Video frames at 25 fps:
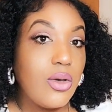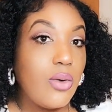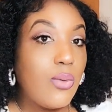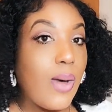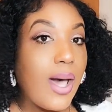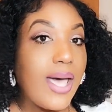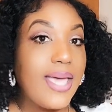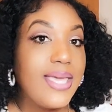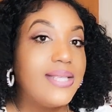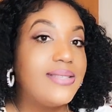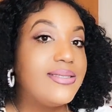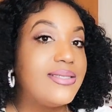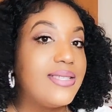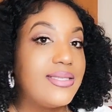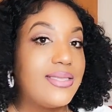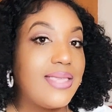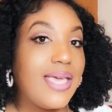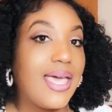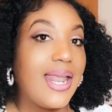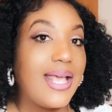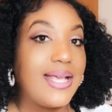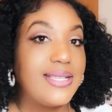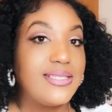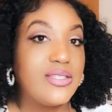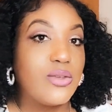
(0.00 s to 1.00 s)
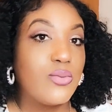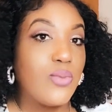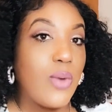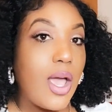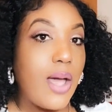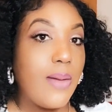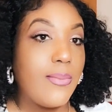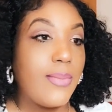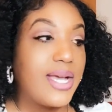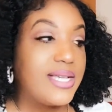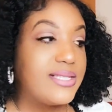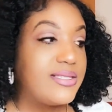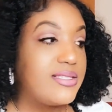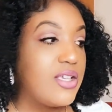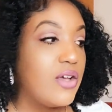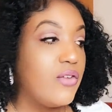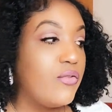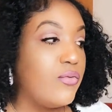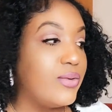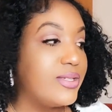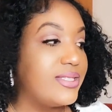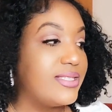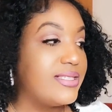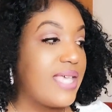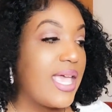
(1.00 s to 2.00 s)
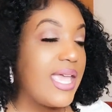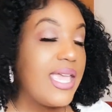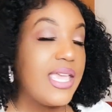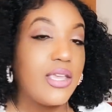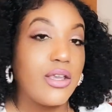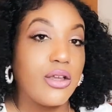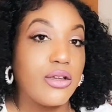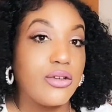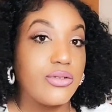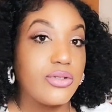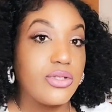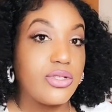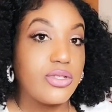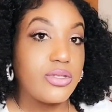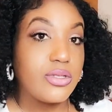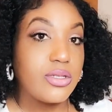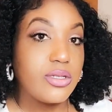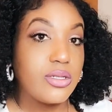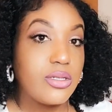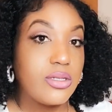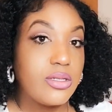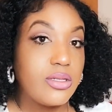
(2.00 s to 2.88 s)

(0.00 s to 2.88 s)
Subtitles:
Why is it that I surround myself with takers?